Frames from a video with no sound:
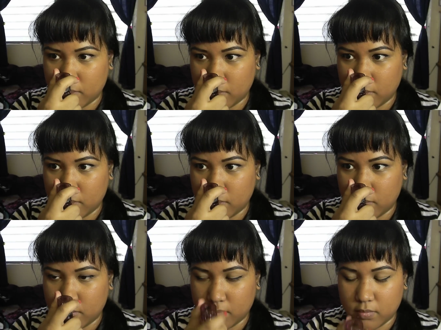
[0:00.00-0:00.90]

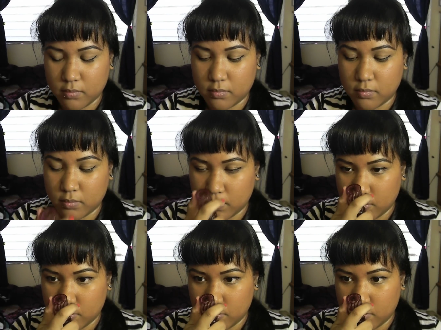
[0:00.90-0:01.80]

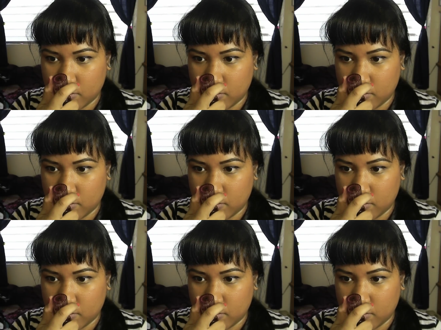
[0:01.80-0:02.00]
Nothing is said.